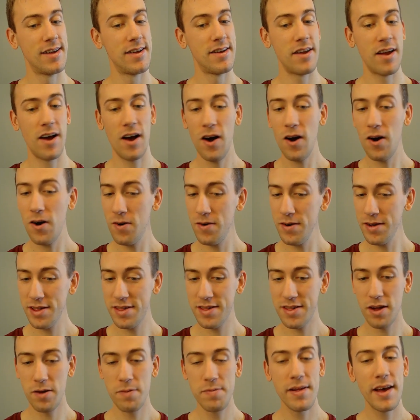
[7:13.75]
No?
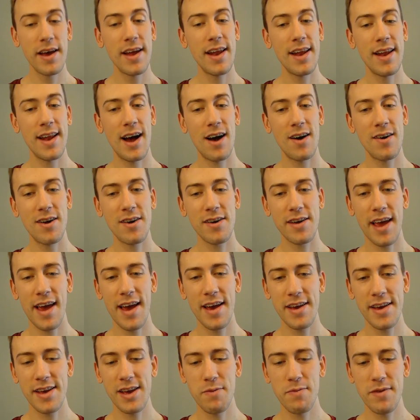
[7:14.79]
Still playing it out?
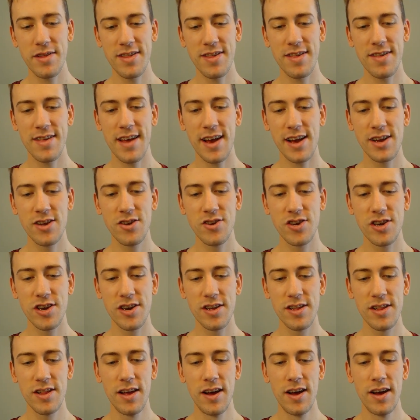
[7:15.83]
Okay, commits a second
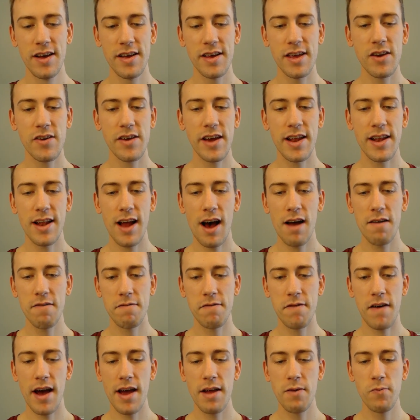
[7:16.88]
shield. You cannot
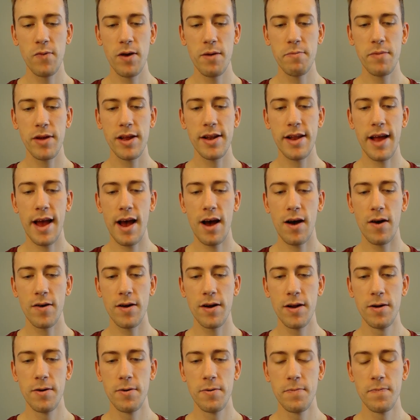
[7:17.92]
Vine Whip me
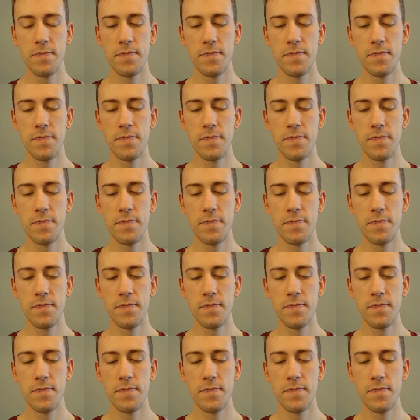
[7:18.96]
down.